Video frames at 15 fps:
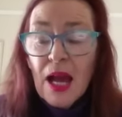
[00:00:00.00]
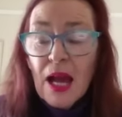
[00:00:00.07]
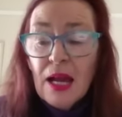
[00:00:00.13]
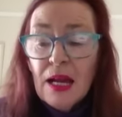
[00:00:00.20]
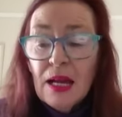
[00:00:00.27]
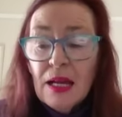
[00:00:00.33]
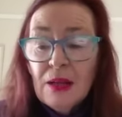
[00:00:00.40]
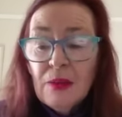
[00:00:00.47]

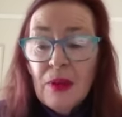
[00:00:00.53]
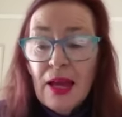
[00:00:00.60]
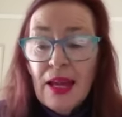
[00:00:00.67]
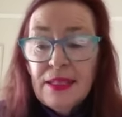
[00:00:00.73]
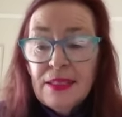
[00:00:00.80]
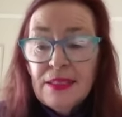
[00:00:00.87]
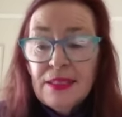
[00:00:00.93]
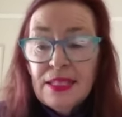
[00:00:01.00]

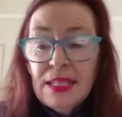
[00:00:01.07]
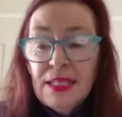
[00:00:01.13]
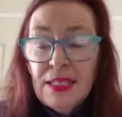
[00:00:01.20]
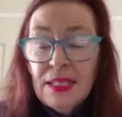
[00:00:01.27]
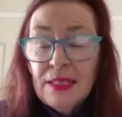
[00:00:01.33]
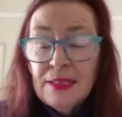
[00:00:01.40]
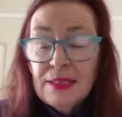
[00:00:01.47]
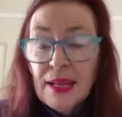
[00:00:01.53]
And he
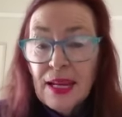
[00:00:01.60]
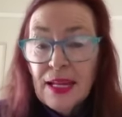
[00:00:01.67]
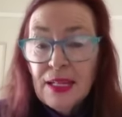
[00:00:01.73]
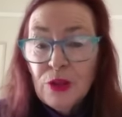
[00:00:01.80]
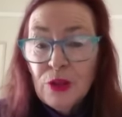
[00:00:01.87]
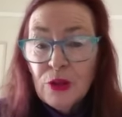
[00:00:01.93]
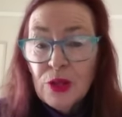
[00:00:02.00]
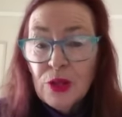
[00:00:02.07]
did say
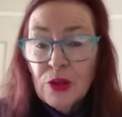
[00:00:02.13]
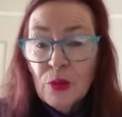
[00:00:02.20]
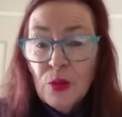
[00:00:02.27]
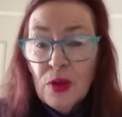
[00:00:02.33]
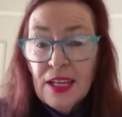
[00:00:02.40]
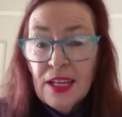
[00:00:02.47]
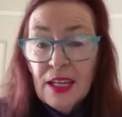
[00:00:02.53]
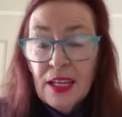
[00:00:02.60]
during the
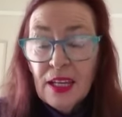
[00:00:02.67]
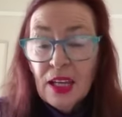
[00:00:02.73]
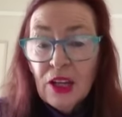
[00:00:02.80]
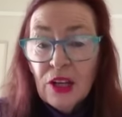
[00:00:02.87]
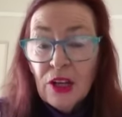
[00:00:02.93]
week,